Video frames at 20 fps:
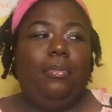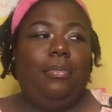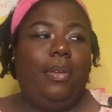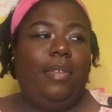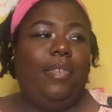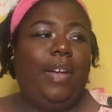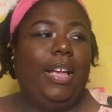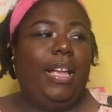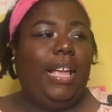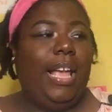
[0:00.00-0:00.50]

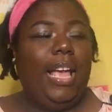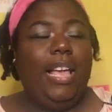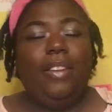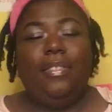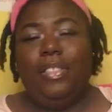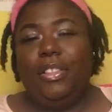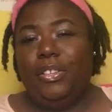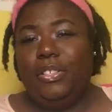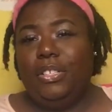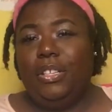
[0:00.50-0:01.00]
if I can,
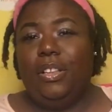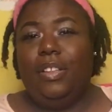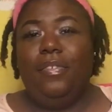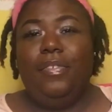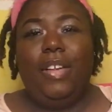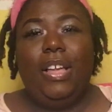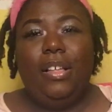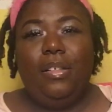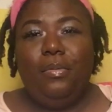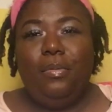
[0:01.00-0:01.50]
if they're still
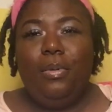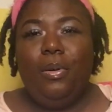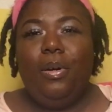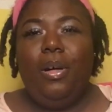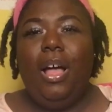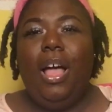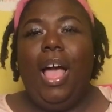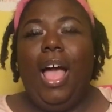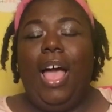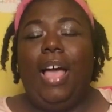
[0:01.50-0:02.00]
available,
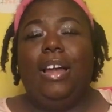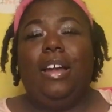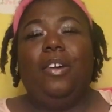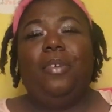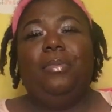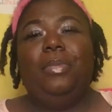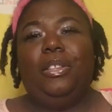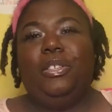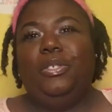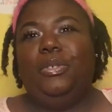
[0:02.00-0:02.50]
and I
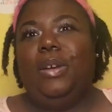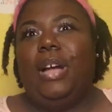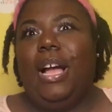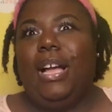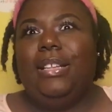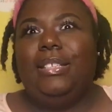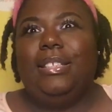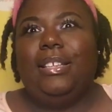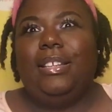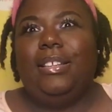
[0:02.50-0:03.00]
hope that you
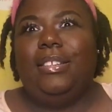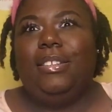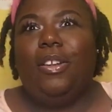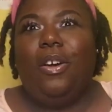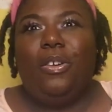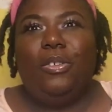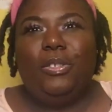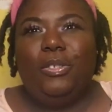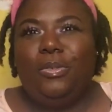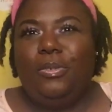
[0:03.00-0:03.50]
guys can
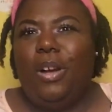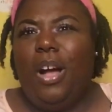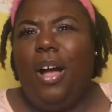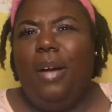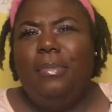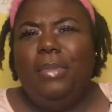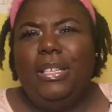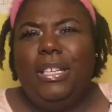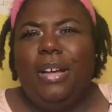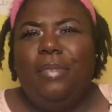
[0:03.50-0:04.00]
also
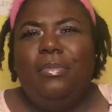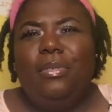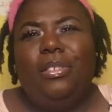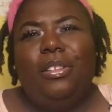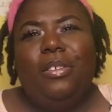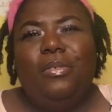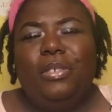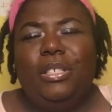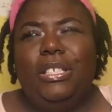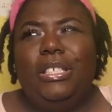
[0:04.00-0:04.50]
comment down
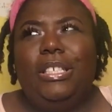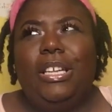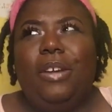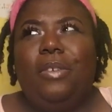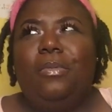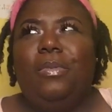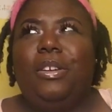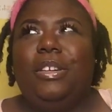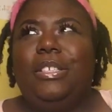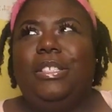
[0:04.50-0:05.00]
below and
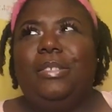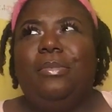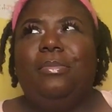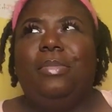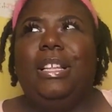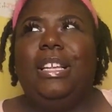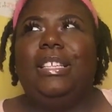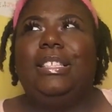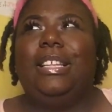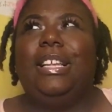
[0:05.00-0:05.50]
share what are some
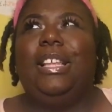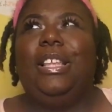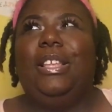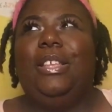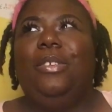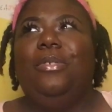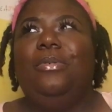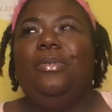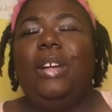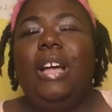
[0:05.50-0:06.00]
things that
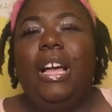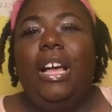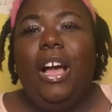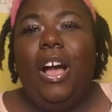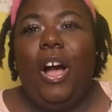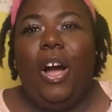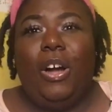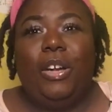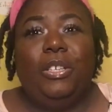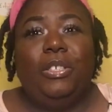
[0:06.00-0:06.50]
you
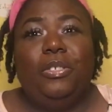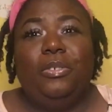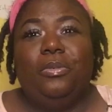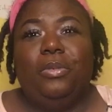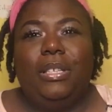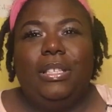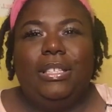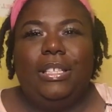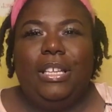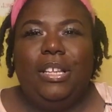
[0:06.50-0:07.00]
are
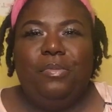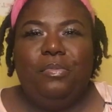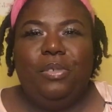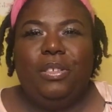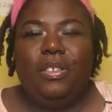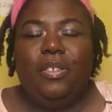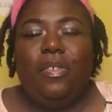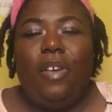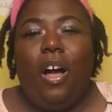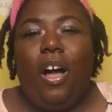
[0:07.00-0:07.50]
doing to keep
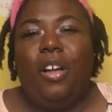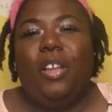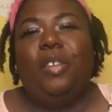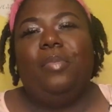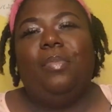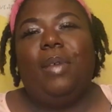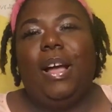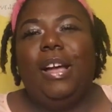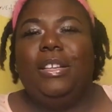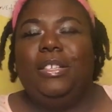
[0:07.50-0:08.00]
yourself
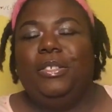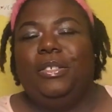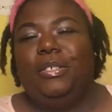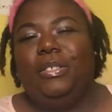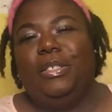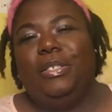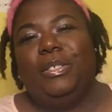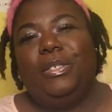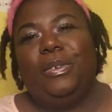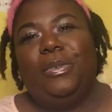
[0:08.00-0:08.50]
occupied during
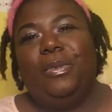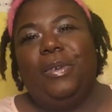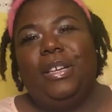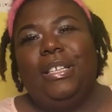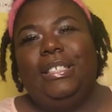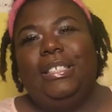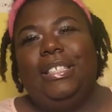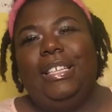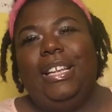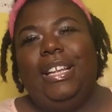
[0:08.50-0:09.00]
this
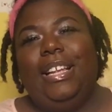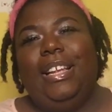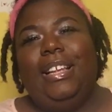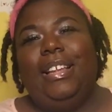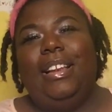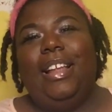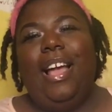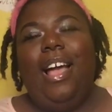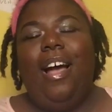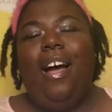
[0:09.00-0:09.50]
quarantine.